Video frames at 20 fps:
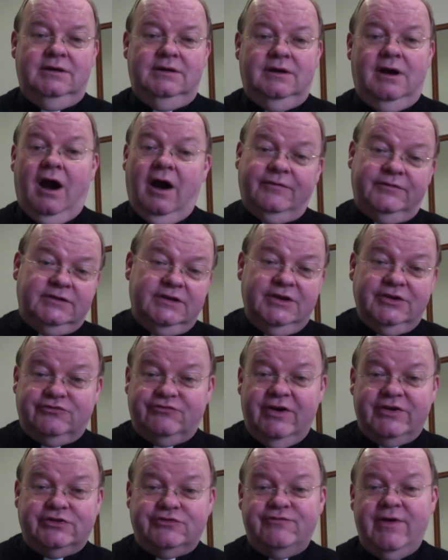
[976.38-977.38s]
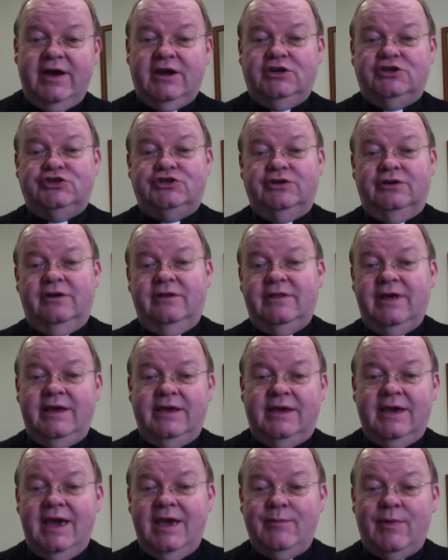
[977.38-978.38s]
After his resurrection, they
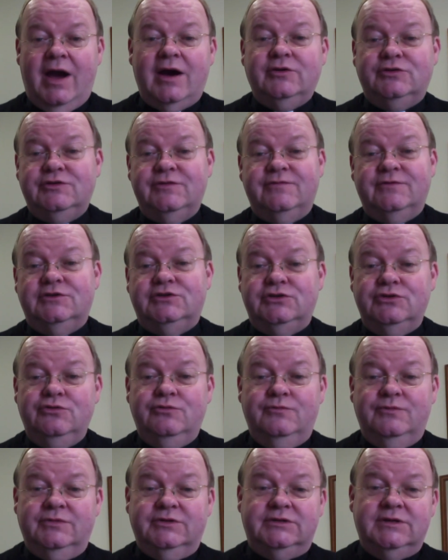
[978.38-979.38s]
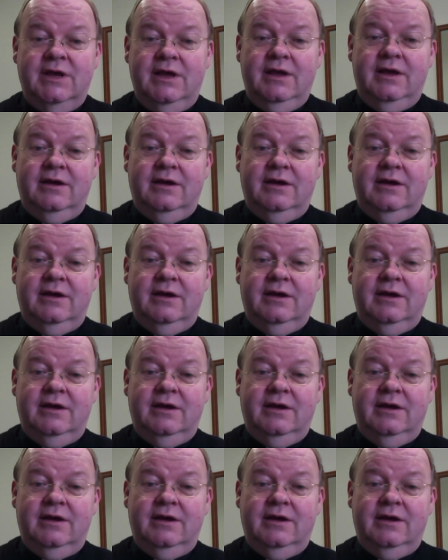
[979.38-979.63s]
came out of the tombs